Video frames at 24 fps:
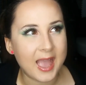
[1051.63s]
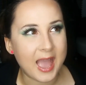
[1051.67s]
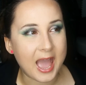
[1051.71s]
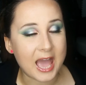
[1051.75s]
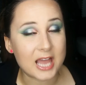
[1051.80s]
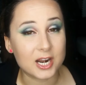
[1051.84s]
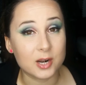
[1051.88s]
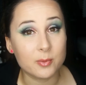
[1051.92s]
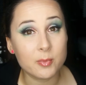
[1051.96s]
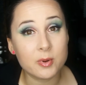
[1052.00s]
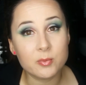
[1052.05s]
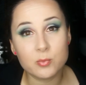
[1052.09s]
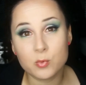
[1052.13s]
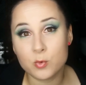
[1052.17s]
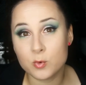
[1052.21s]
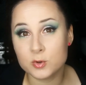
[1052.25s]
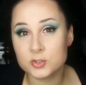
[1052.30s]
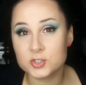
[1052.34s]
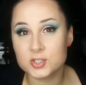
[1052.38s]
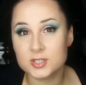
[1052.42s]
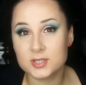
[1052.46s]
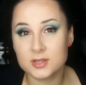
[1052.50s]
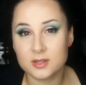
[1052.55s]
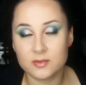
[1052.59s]
And I remember
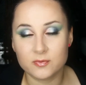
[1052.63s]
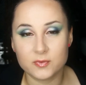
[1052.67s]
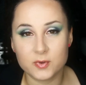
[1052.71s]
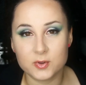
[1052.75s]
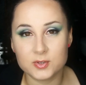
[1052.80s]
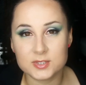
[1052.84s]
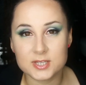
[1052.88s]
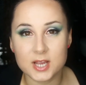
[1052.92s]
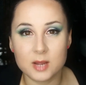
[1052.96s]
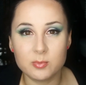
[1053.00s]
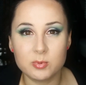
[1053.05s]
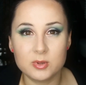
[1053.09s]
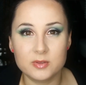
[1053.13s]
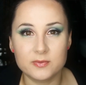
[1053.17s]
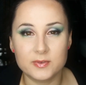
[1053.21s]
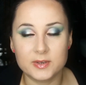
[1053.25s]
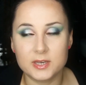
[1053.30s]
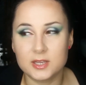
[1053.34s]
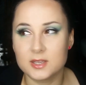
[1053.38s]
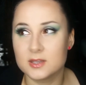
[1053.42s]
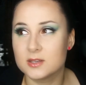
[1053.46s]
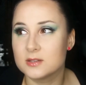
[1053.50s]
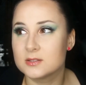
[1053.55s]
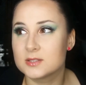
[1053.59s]
watching the first couple of
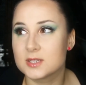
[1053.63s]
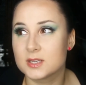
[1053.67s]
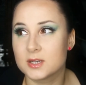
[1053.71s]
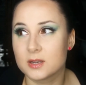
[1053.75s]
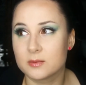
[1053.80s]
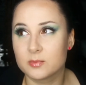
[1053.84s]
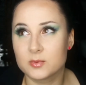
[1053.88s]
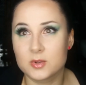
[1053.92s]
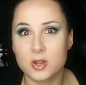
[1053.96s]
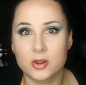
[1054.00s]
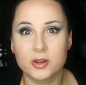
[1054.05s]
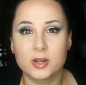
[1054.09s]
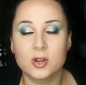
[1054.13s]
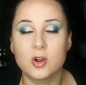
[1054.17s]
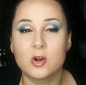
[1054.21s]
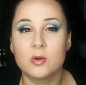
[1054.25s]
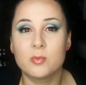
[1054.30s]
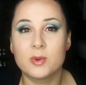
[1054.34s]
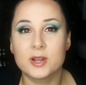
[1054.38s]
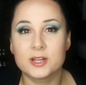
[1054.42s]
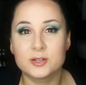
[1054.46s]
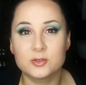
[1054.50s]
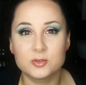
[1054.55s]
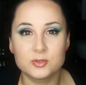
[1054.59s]
videos and I'm going, oh
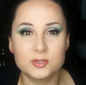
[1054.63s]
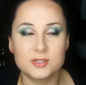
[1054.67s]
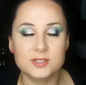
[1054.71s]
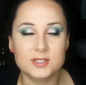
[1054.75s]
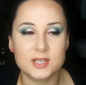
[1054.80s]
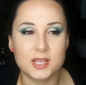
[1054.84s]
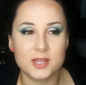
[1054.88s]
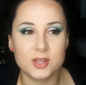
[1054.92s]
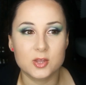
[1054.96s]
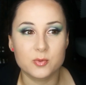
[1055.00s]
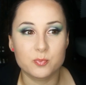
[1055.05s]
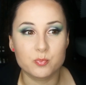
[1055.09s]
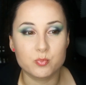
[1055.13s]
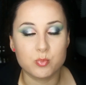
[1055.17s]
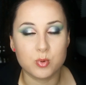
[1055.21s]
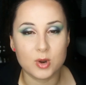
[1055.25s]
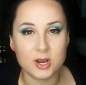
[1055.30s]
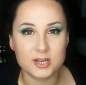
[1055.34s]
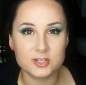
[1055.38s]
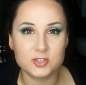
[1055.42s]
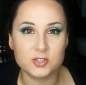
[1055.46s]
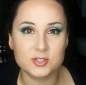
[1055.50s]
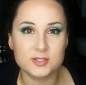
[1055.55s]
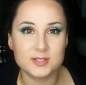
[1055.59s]
my goodness, like the
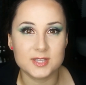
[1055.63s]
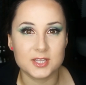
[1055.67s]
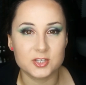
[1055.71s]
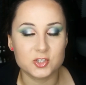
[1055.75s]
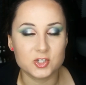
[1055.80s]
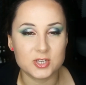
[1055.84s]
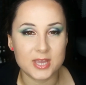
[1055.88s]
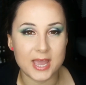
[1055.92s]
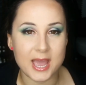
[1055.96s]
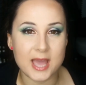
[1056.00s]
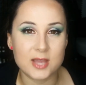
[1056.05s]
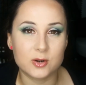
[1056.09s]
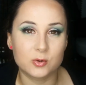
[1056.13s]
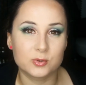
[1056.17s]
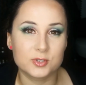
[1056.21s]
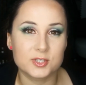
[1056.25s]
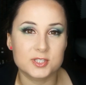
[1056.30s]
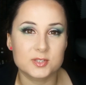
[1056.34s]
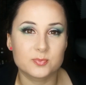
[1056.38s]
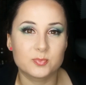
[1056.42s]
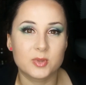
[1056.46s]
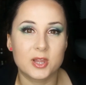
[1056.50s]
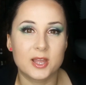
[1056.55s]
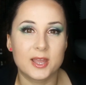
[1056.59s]
brushes that she had on
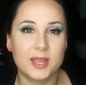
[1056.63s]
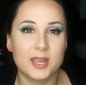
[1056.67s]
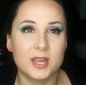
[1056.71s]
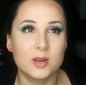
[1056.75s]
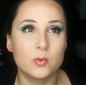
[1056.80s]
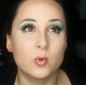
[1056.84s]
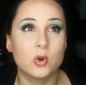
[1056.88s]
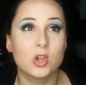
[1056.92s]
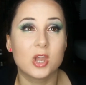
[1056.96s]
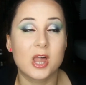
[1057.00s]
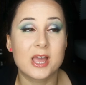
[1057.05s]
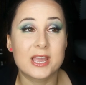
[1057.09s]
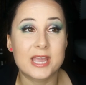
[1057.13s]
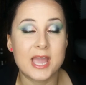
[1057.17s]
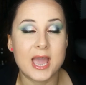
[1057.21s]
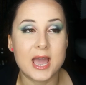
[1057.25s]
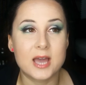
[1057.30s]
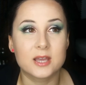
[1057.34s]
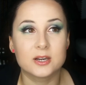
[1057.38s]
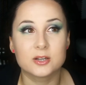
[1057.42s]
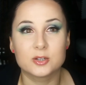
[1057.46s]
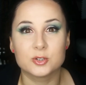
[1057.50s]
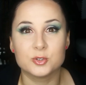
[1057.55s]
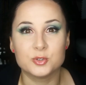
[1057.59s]
display were like
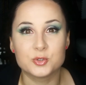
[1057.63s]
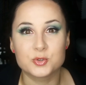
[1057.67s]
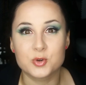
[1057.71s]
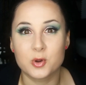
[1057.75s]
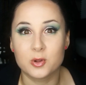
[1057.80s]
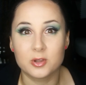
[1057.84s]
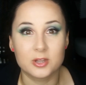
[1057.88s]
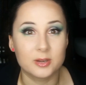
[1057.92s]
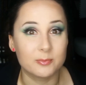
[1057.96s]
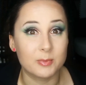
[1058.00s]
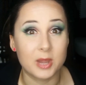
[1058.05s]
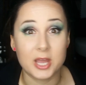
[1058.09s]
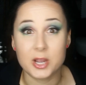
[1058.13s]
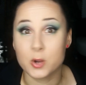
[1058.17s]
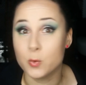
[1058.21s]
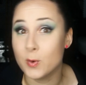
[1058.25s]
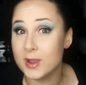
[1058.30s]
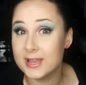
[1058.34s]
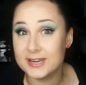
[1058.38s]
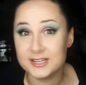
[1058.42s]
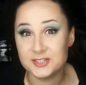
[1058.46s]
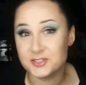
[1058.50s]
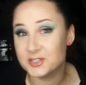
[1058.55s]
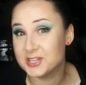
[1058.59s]
out of control. And I'm like,
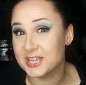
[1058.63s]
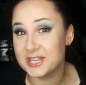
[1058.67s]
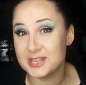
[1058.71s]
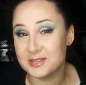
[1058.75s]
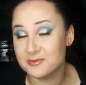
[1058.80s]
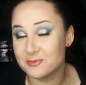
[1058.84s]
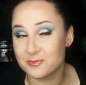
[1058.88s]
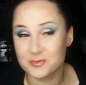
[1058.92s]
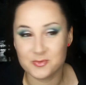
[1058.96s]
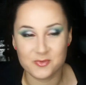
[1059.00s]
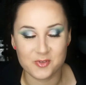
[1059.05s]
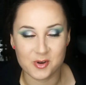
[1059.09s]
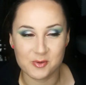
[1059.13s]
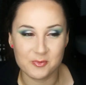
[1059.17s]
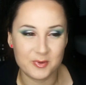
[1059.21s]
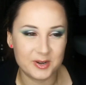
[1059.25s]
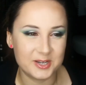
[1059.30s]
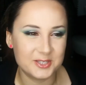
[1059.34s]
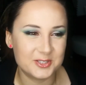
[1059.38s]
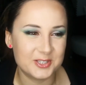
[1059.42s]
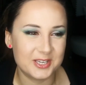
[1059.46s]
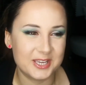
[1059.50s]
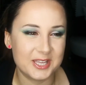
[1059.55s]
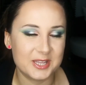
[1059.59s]
where did she get them from? Where
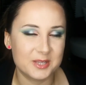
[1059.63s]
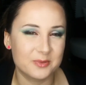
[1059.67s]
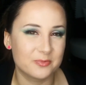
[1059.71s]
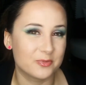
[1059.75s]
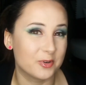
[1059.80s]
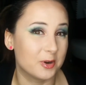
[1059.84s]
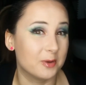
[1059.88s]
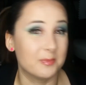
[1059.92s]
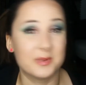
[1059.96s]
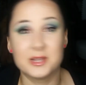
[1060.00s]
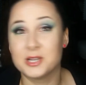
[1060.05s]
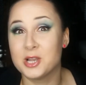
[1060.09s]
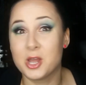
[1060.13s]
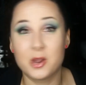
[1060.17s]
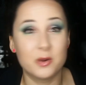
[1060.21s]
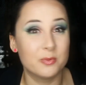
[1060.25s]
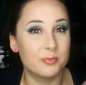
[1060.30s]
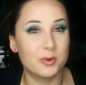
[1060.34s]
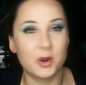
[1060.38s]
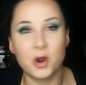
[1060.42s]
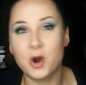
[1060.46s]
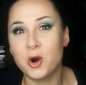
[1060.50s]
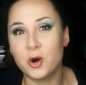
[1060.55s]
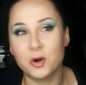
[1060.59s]
did she get them from? And lo and
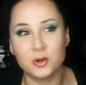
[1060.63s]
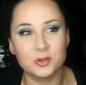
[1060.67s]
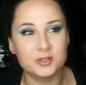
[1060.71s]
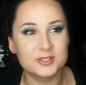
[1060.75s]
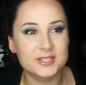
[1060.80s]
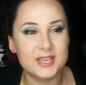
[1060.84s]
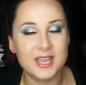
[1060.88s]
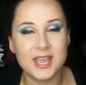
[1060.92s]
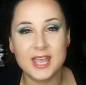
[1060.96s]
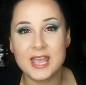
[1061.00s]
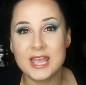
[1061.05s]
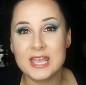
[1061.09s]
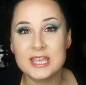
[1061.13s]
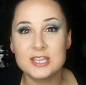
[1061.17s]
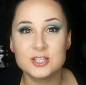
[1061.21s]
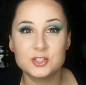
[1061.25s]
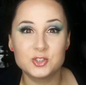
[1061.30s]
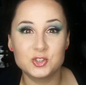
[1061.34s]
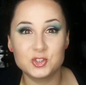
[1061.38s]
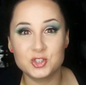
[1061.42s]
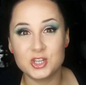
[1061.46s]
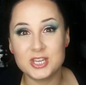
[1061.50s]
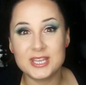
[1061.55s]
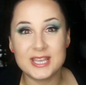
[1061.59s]
behold,
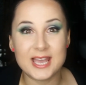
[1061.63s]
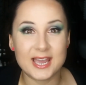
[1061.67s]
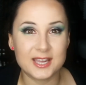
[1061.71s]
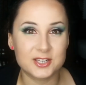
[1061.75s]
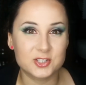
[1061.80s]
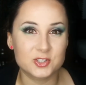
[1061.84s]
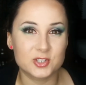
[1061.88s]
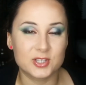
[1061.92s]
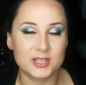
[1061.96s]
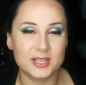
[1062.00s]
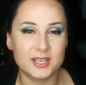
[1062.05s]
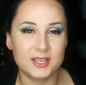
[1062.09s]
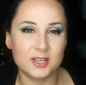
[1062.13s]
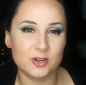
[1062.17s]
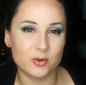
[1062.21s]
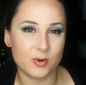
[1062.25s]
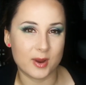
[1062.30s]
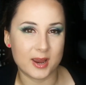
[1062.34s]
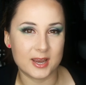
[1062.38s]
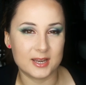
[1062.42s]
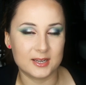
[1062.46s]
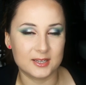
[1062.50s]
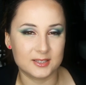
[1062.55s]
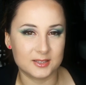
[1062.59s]
she actually
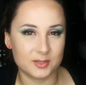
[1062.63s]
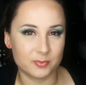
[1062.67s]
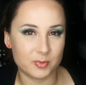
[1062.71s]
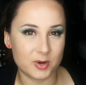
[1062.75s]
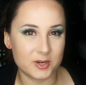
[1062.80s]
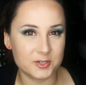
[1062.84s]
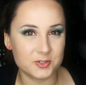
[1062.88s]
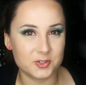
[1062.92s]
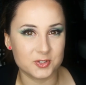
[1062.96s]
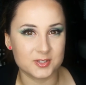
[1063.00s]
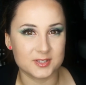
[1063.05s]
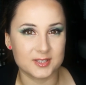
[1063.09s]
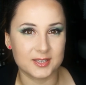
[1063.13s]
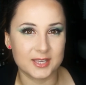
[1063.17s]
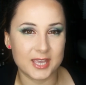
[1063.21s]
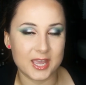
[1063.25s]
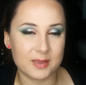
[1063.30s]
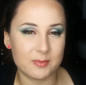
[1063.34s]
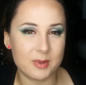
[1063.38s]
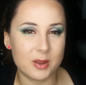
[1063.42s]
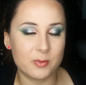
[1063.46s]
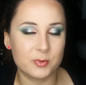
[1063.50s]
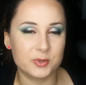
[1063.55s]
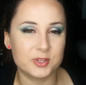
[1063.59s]
created the brushes and
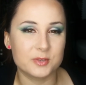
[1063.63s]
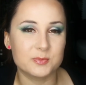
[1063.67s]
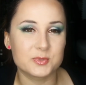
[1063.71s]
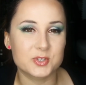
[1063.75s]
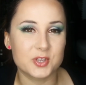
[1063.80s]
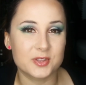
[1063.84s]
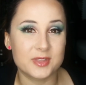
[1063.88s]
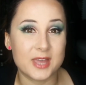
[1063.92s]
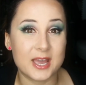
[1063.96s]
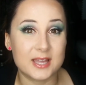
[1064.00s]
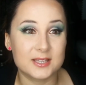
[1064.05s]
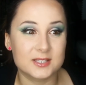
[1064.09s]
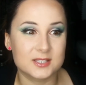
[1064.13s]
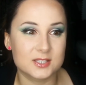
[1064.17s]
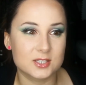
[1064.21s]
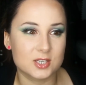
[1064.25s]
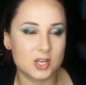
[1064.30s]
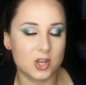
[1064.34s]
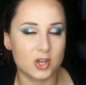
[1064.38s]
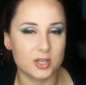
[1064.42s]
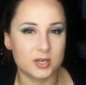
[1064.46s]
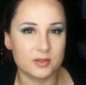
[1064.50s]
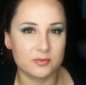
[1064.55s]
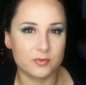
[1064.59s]
came up with them. So that's
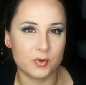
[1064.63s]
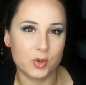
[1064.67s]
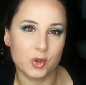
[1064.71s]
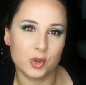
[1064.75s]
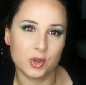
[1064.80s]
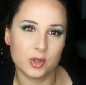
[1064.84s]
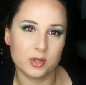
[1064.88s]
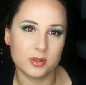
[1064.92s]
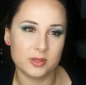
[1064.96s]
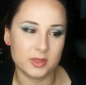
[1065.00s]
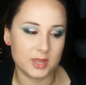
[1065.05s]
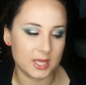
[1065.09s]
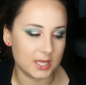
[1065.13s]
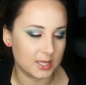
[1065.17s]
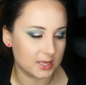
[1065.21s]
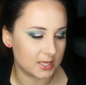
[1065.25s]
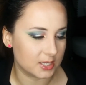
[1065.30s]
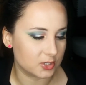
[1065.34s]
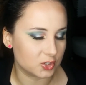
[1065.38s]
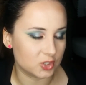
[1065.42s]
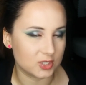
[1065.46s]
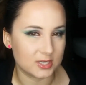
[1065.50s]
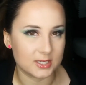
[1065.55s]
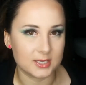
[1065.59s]
kind of her thing
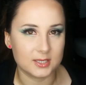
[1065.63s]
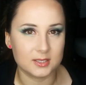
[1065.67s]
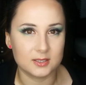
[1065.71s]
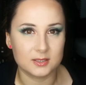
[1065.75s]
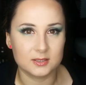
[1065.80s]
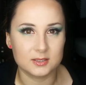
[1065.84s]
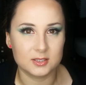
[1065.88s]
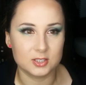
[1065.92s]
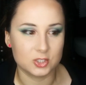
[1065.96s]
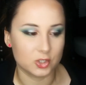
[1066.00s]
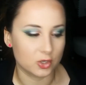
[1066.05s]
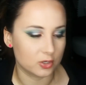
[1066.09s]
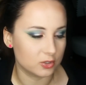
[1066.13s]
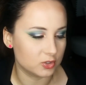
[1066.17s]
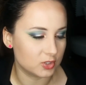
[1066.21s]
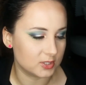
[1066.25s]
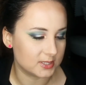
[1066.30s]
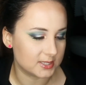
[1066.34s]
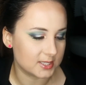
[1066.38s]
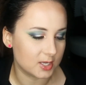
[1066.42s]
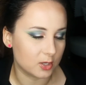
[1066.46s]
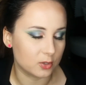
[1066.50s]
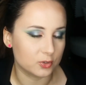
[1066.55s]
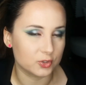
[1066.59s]
that she, you know, she
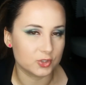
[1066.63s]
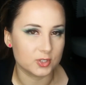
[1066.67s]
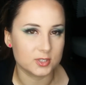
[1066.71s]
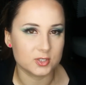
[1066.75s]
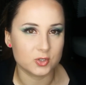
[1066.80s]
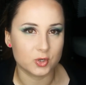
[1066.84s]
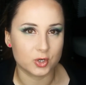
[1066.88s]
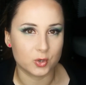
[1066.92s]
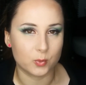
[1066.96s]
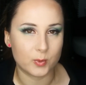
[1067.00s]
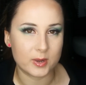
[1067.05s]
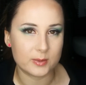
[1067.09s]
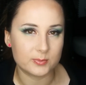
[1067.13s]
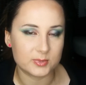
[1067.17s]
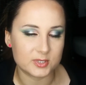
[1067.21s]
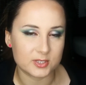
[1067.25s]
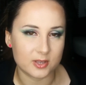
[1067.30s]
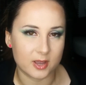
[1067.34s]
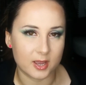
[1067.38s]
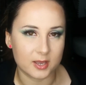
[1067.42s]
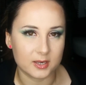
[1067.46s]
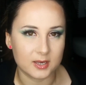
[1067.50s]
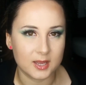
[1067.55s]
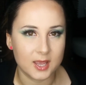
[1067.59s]
sells. She's got a
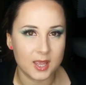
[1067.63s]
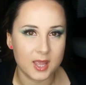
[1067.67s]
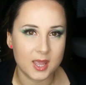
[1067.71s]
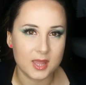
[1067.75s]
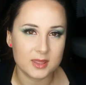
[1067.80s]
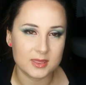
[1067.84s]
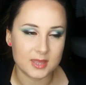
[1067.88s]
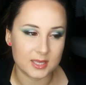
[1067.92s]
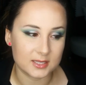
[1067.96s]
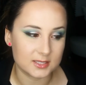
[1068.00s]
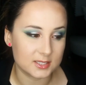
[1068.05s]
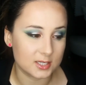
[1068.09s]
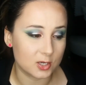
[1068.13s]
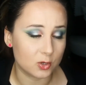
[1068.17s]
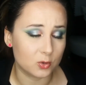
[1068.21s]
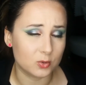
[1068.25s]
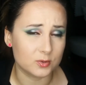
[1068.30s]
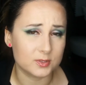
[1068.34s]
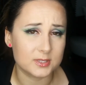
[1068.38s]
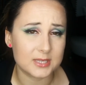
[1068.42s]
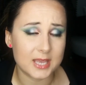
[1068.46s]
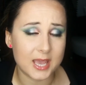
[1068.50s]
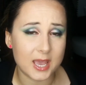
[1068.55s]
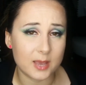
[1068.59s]
website that
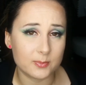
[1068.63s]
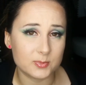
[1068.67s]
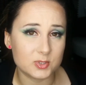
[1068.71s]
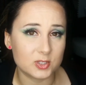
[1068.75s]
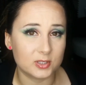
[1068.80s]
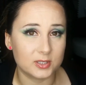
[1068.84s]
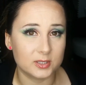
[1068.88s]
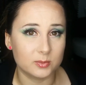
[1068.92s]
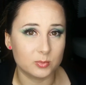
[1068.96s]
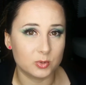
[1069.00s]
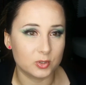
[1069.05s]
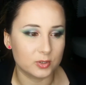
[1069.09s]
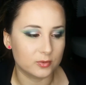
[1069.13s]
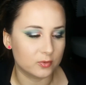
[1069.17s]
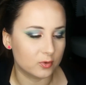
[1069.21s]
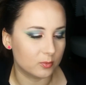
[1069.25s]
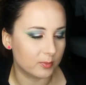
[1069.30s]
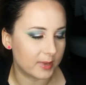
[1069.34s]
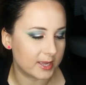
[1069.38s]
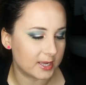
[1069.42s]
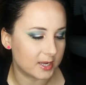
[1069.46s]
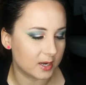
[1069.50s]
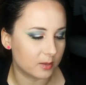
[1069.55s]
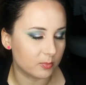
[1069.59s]
sells absolutely beautiful
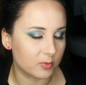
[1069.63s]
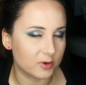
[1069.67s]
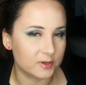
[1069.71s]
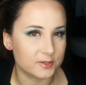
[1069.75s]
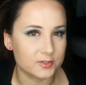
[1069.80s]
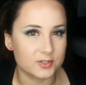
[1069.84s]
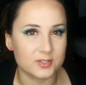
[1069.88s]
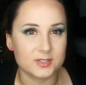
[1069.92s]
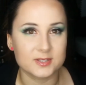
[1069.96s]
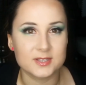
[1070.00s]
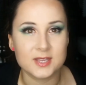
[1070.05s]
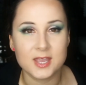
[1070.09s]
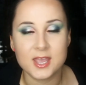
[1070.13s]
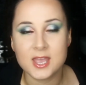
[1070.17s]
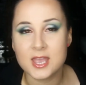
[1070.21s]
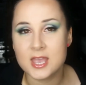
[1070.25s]
makeup brushes.